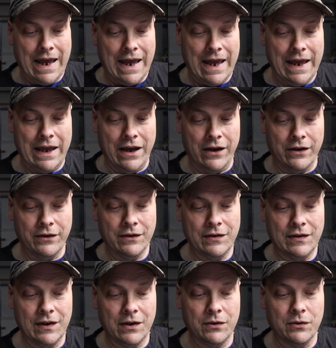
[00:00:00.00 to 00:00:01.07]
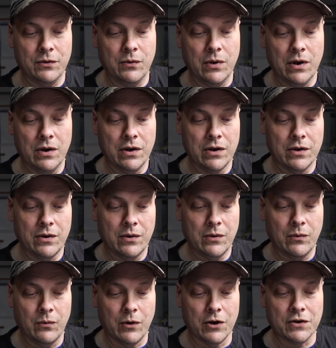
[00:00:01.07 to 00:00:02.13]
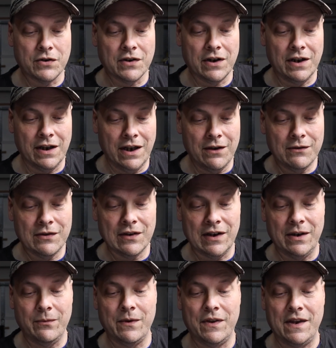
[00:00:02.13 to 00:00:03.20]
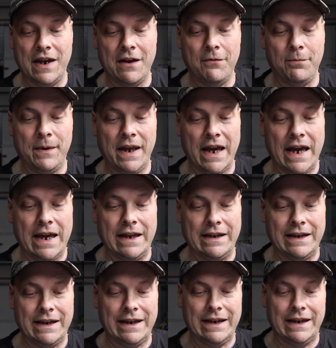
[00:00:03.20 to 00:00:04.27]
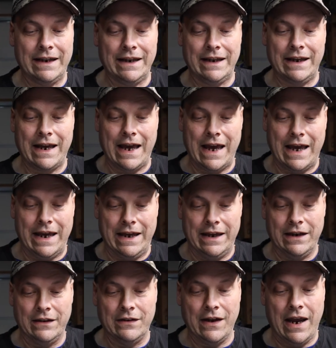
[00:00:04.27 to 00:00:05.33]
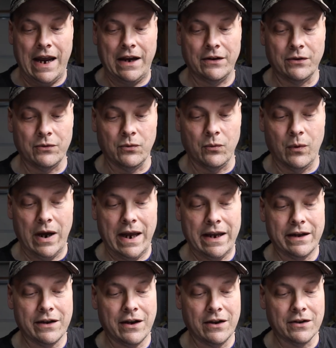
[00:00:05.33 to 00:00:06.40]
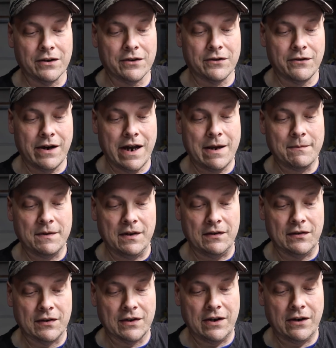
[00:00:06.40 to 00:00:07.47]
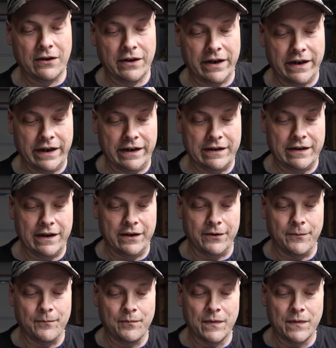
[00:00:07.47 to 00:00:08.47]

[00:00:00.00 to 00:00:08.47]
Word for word: He also worked closely with the FBI and DEA to handle white-collar crimes and security detail.